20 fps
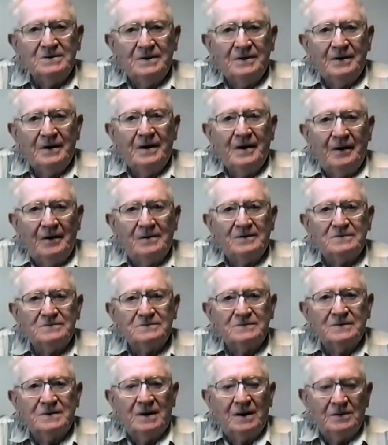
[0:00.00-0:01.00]
Yeah.
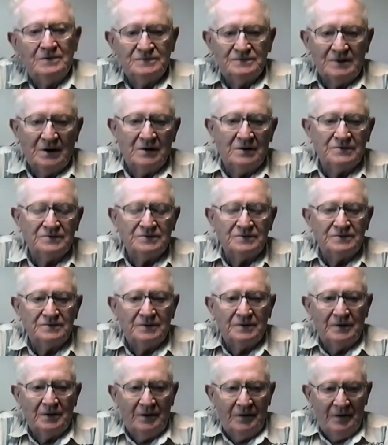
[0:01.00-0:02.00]
Well, ours is
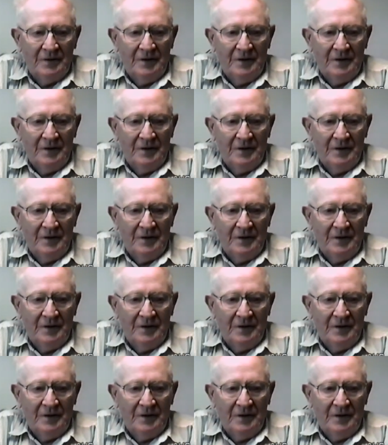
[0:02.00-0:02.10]
a